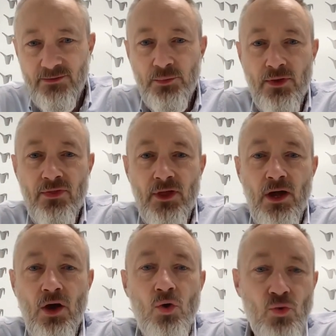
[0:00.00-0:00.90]
with
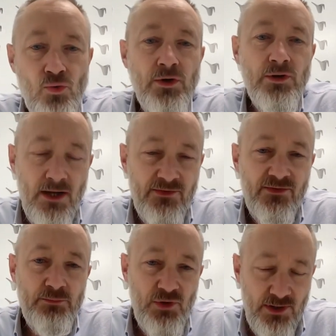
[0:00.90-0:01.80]
who your
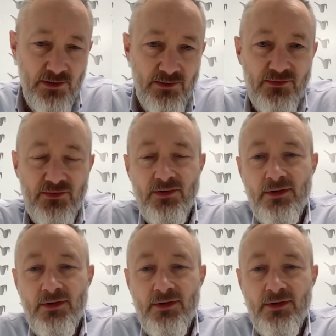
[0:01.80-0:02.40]
customer is,